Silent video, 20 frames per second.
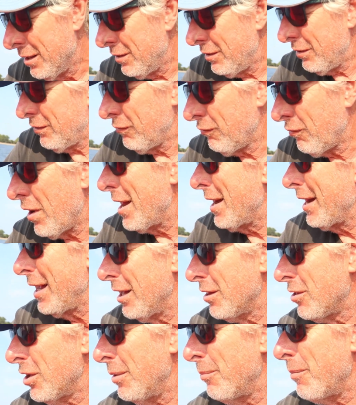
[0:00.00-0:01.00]
they're just trying to
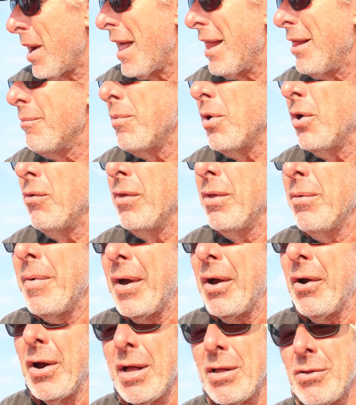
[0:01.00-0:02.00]
get you to buy the boat with a
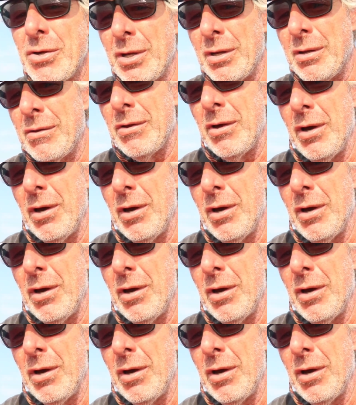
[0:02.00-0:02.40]
bigger engine,